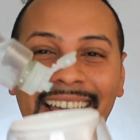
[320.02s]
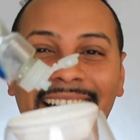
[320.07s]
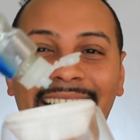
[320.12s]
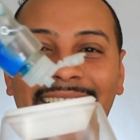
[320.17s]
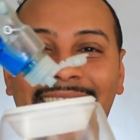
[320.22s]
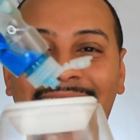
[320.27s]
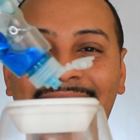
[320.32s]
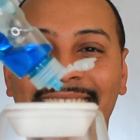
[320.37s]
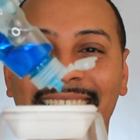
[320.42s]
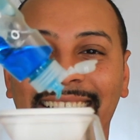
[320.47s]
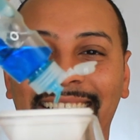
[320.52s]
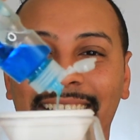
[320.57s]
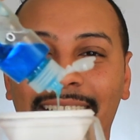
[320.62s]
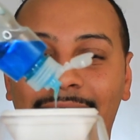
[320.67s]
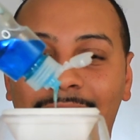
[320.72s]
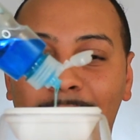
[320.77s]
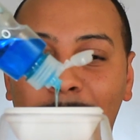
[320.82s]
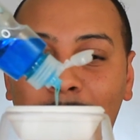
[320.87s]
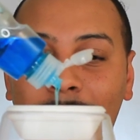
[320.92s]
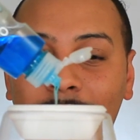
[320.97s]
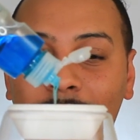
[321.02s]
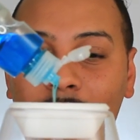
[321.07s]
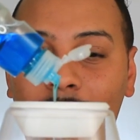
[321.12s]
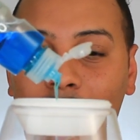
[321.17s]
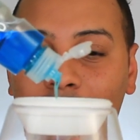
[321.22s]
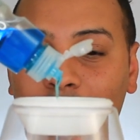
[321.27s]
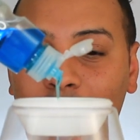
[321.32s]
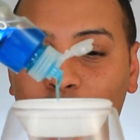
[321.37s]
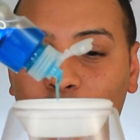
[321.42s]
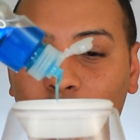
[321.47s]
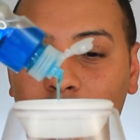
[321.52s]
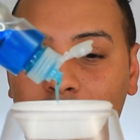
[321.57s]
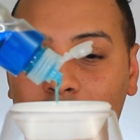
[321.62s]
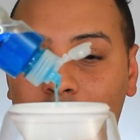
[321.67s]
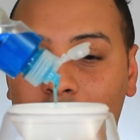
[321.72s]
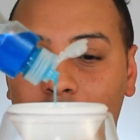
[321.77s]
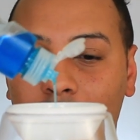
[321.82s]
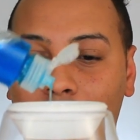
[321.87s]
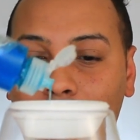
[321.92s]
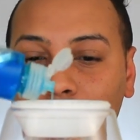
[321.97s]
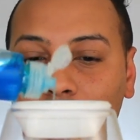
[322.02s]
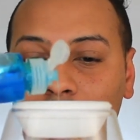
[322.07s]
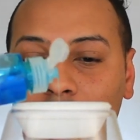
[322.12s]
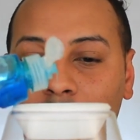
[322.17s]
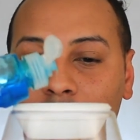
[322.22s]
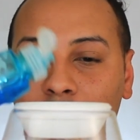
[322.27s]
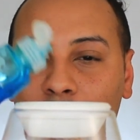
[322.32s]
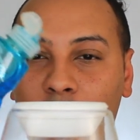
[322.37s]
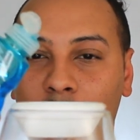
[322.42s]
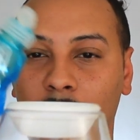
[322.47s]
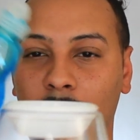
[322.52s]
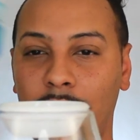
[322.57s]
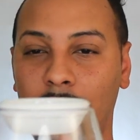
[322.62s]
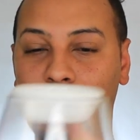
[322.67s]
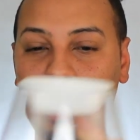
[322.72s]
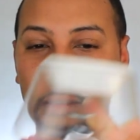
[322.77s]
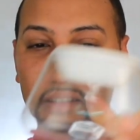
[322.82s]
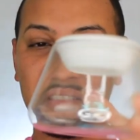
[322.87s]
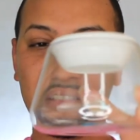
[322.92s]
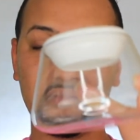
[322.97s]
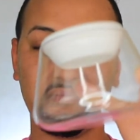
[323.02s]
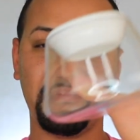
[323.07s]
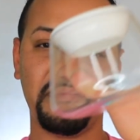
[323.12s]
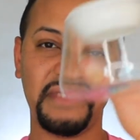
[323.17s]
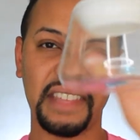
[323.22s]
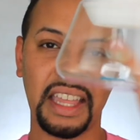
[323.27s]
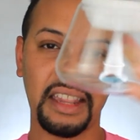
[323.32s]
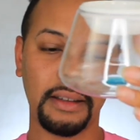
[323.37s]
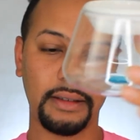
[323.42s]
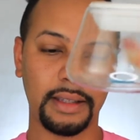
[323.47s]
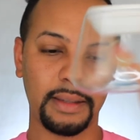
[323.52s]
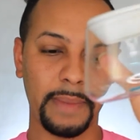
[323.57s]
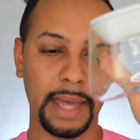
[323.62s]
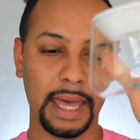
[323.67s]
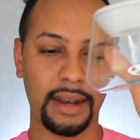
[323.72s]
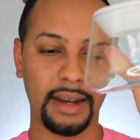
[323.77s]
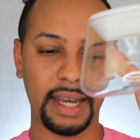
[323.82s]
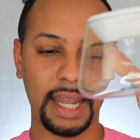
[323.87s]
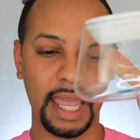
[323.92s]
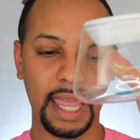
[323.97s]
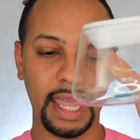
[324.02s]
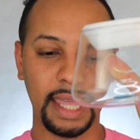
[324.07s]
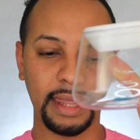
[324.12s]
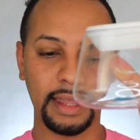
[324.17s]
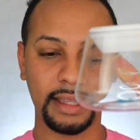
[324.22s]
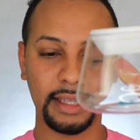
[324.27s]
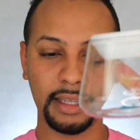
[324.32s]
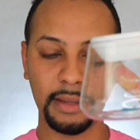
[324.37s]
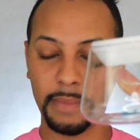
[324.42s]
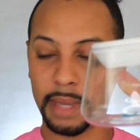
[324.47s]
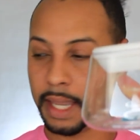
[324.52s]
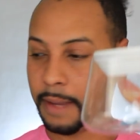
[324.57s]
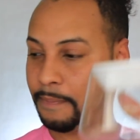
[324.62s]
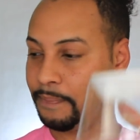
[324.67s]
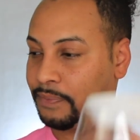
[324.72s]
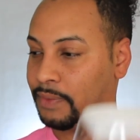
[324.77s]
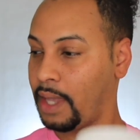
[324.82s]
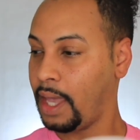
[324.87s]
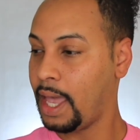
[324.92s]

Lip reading: Alright, so I'm going to go ahead and wing it. I'm just going to put, that looks about 1/8 to me.